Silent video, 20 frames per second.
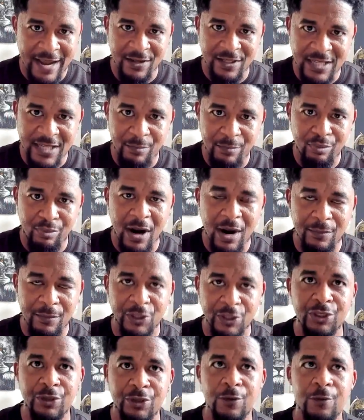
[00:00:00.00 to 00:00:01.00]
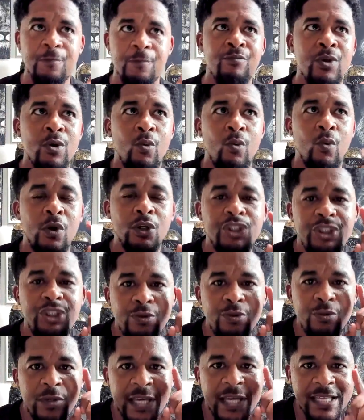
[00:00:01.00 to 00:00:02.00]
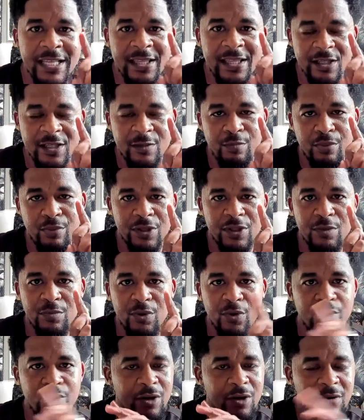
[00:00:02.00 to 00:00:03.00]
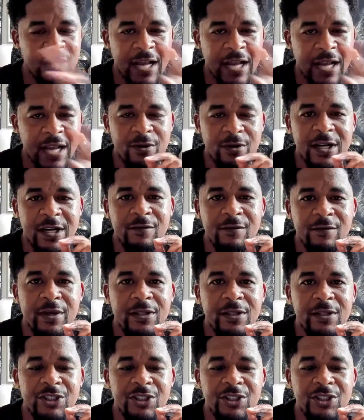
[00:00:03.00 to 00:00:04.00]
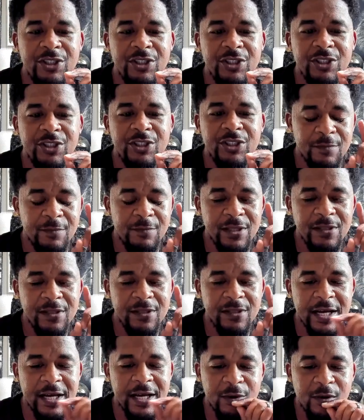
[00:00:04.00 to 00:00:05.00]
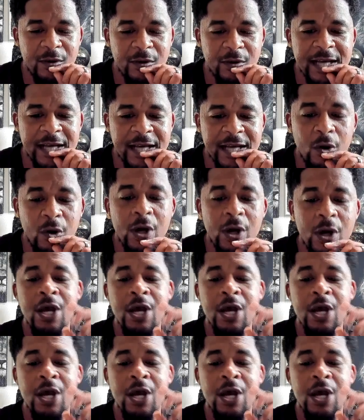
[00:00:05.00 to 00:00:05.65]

Because I promise you, once you get this principle, your life will never be the same. All right. So